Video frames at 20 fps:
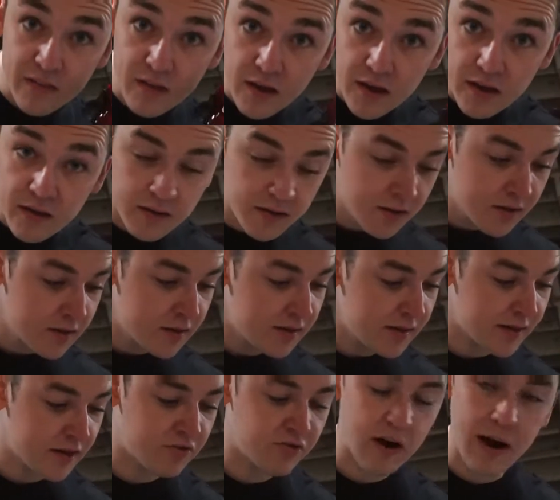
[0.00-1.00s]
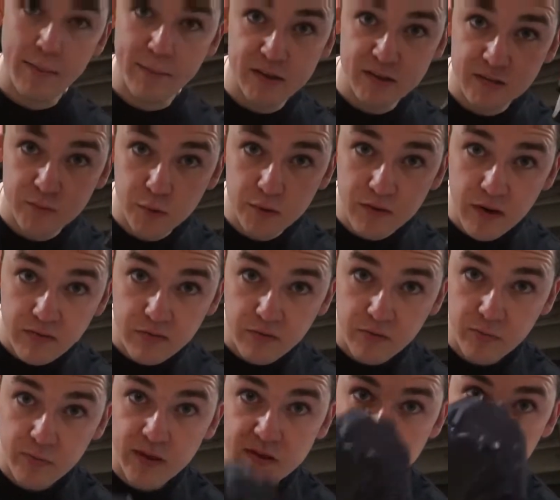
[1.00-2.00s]
the grommets moved over
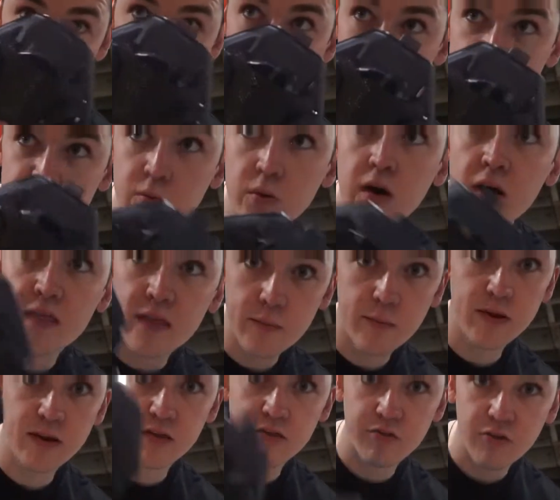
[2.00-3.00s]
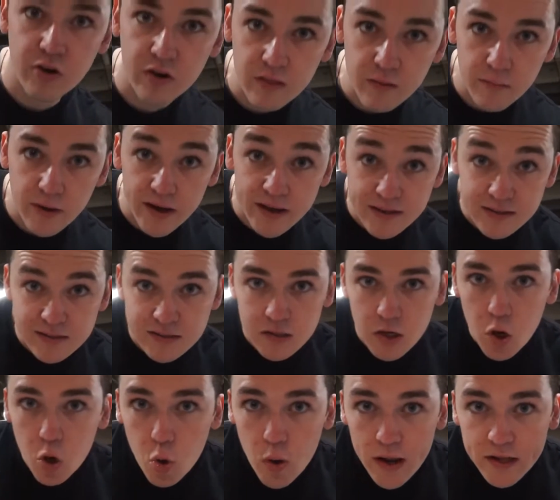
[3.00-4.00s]
from this one to this one, then we can throw it on the bike. So
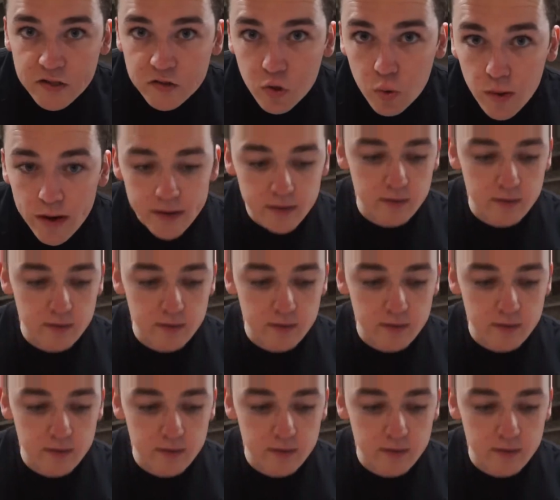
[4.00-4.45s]
let's do it.